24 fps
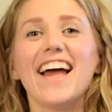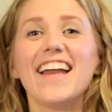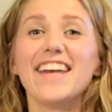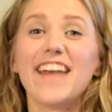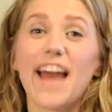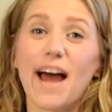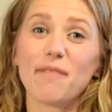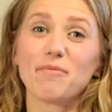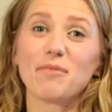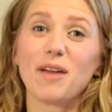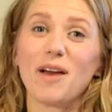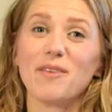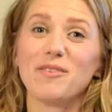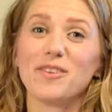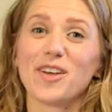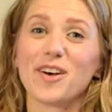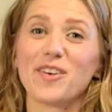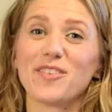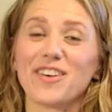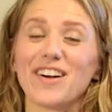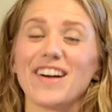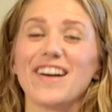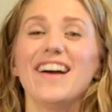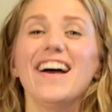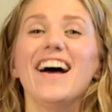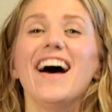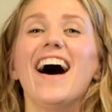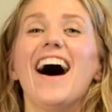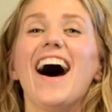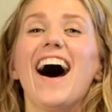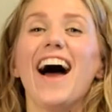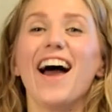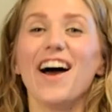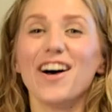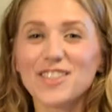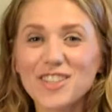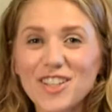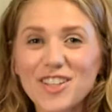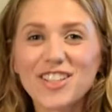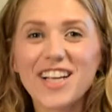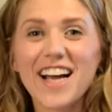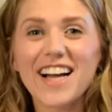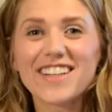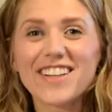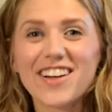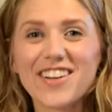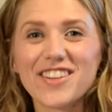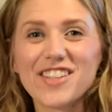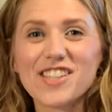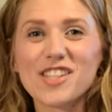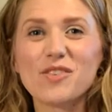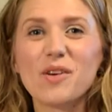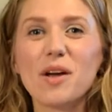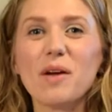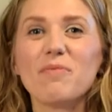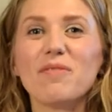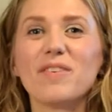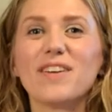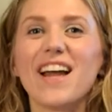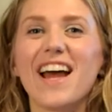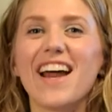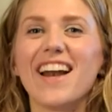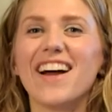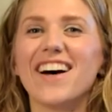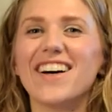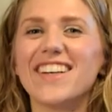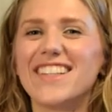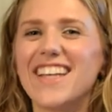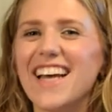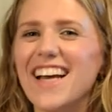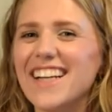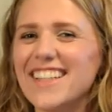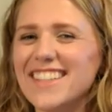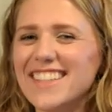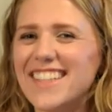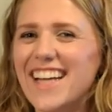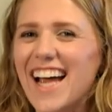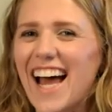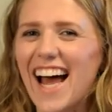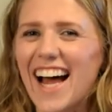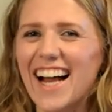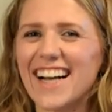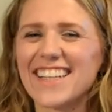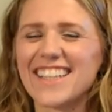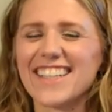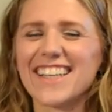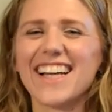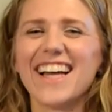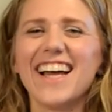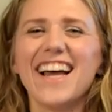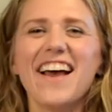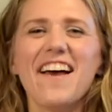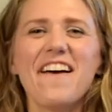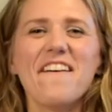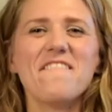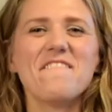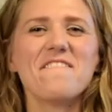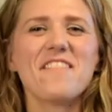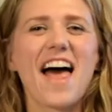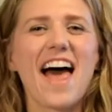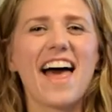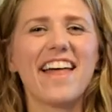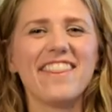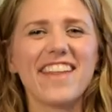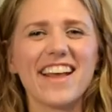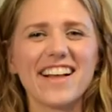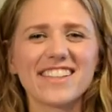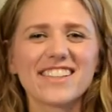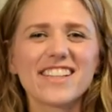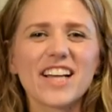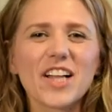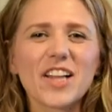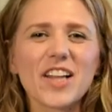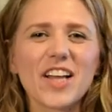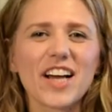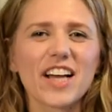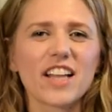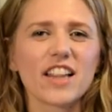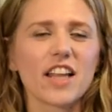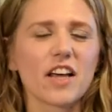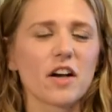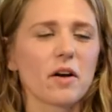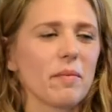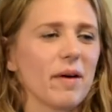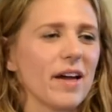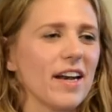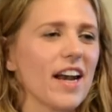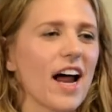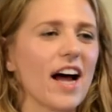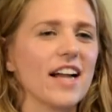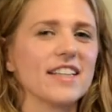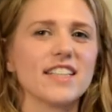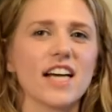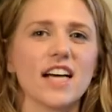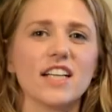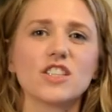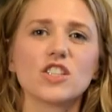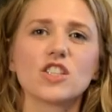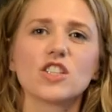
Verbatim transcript: now time's over. I also checked on the sweet potatoes and checked, and they still look a little bit not done.